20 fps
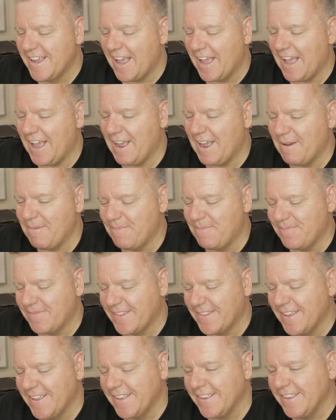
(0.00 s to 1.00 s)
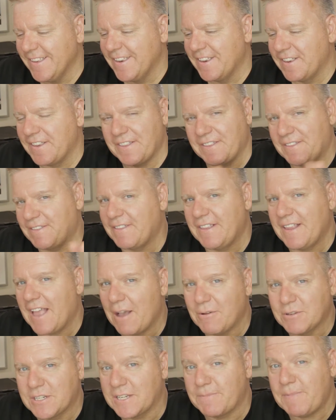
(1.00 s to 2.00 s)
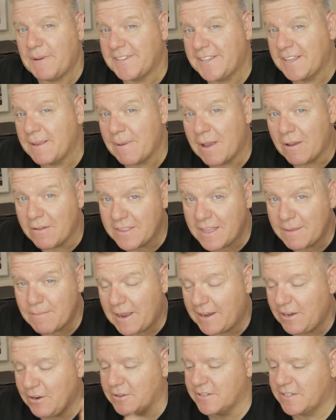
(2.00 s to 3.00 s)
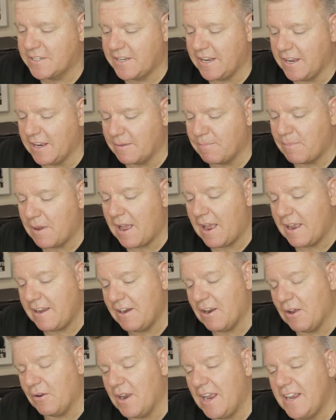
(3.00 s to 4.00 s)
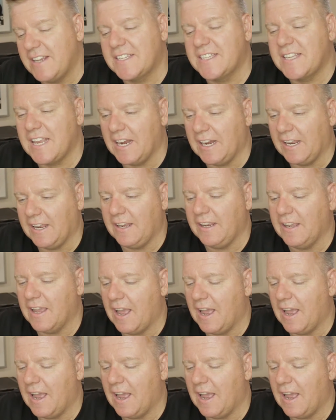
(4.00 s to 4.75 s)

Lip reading: I was just messing about. They might not stick, but you know, it's silly.